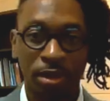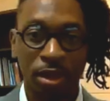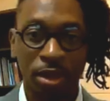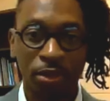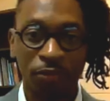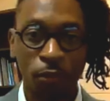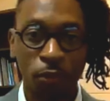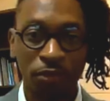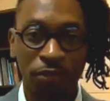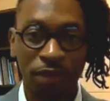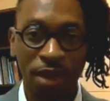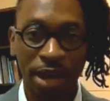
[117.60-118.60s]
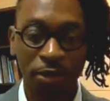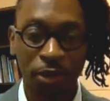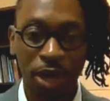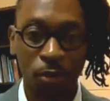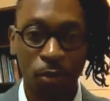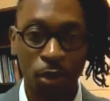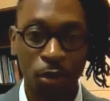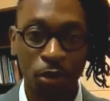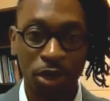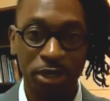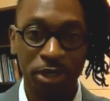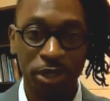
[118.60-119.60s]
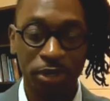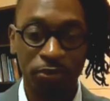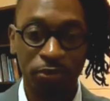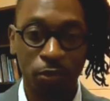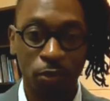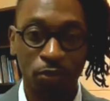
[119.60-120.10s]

The fourth factor that I want you to consider for